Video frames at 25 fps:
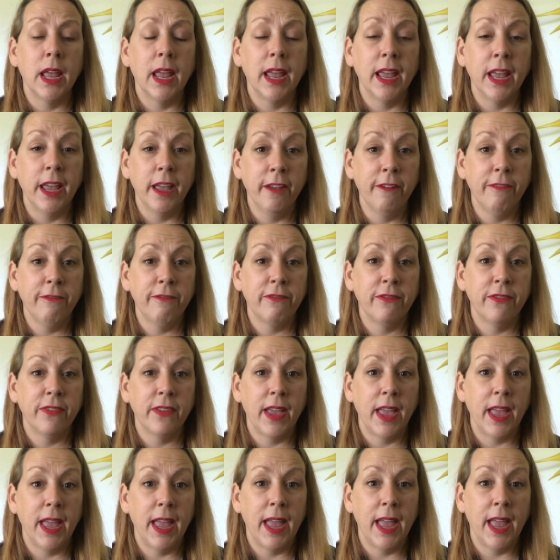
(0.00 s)
if
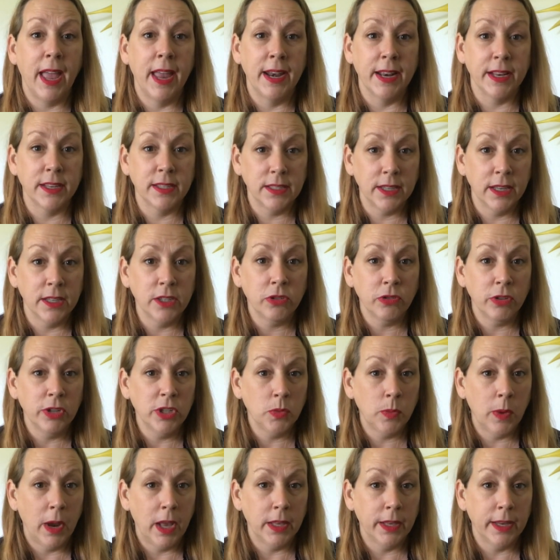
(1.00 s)
an accessory
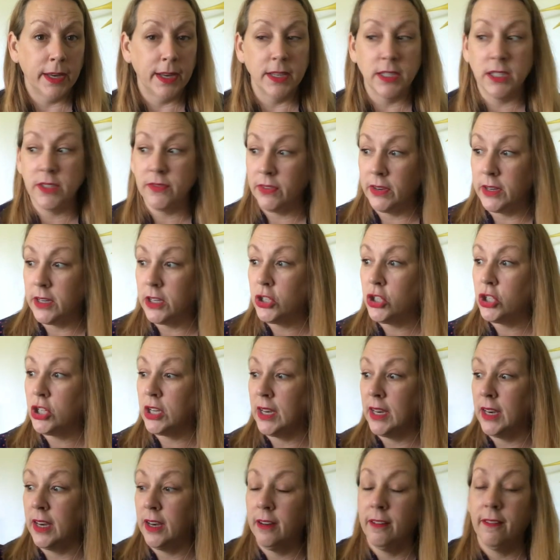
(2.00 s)
dwelling is finished
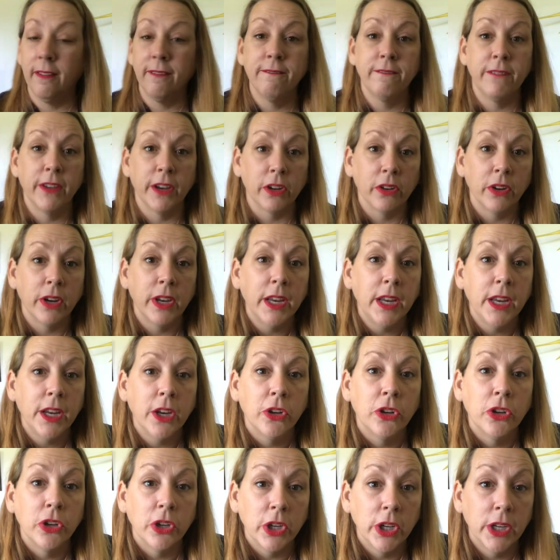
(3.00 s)
in
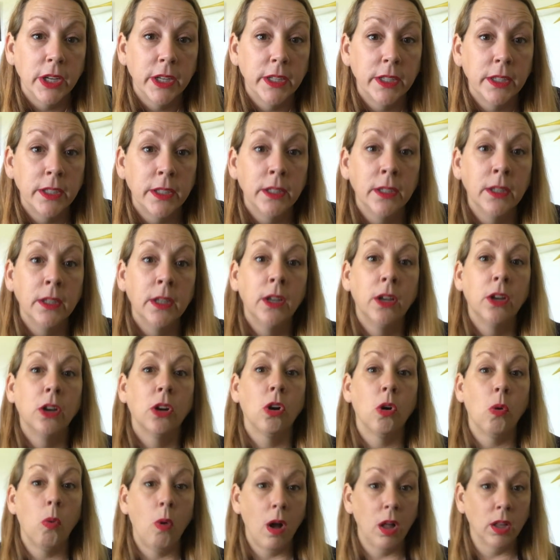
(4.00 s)
very good
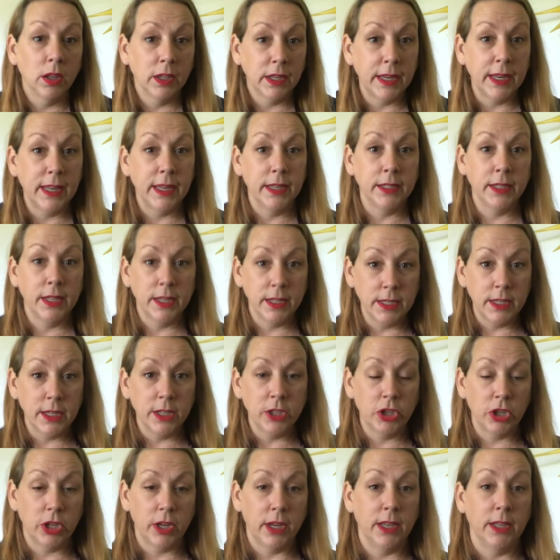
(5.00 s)
quality and
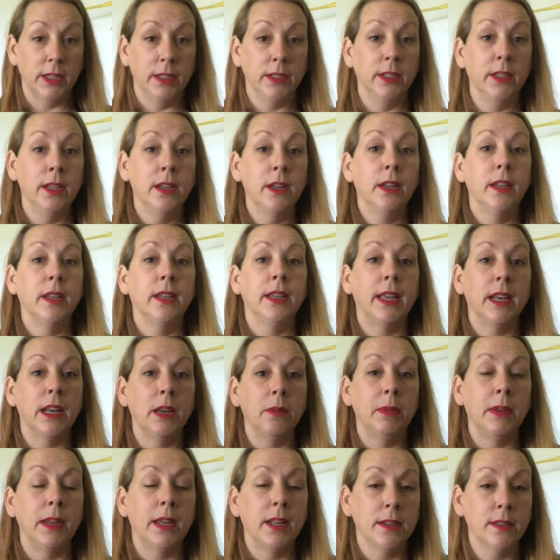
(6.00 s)
condition, can
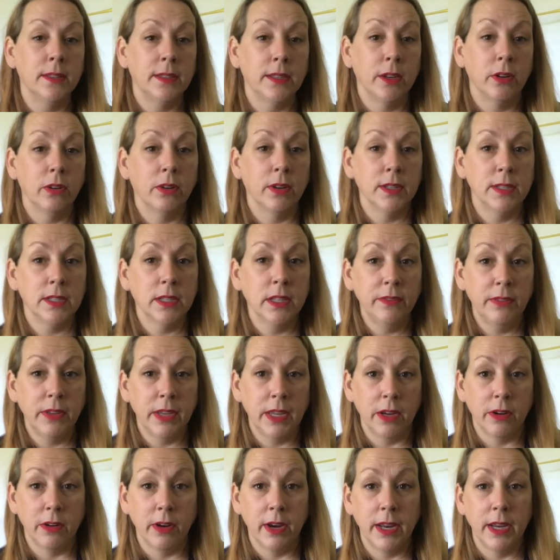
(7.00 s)
it be considered as
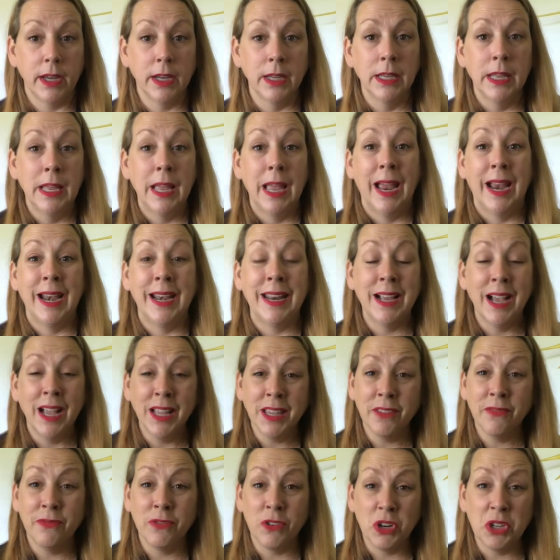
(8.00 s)
living area? And he
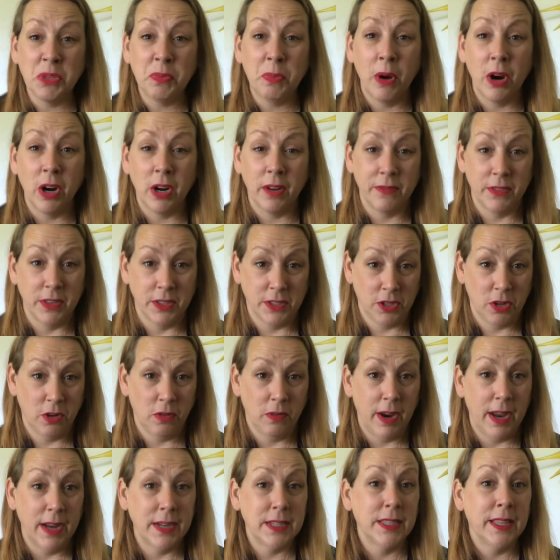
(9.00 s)
got the first part of this
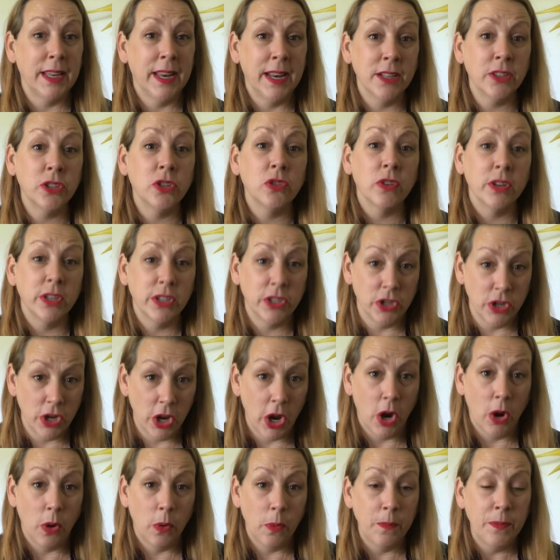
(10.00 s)
correct. The answer is
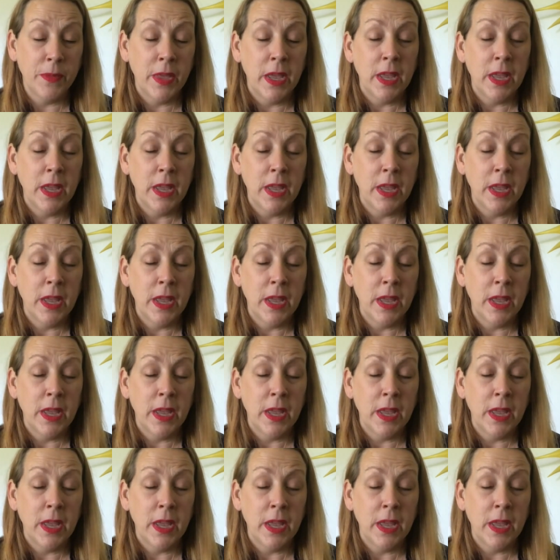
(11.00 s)
no.